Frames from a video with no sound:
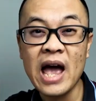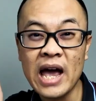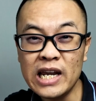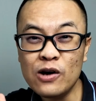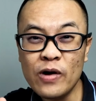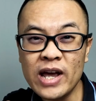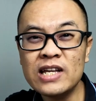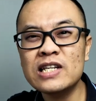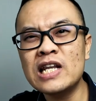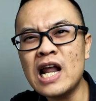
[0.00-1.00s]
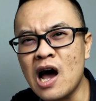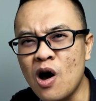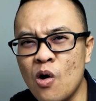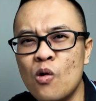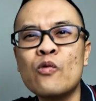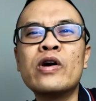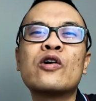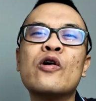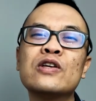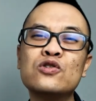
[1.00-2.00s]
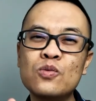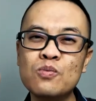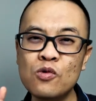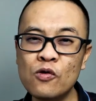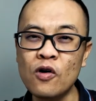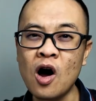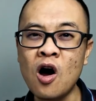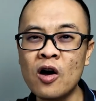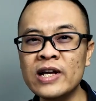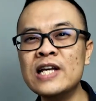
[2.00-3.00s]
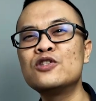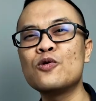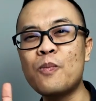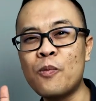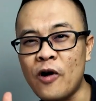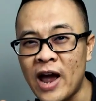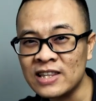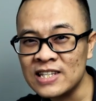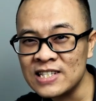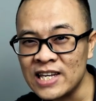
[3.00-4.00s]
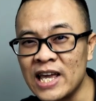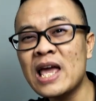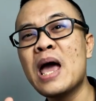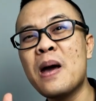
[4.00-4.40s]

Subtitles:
Anyway, now we're going to move on into practicing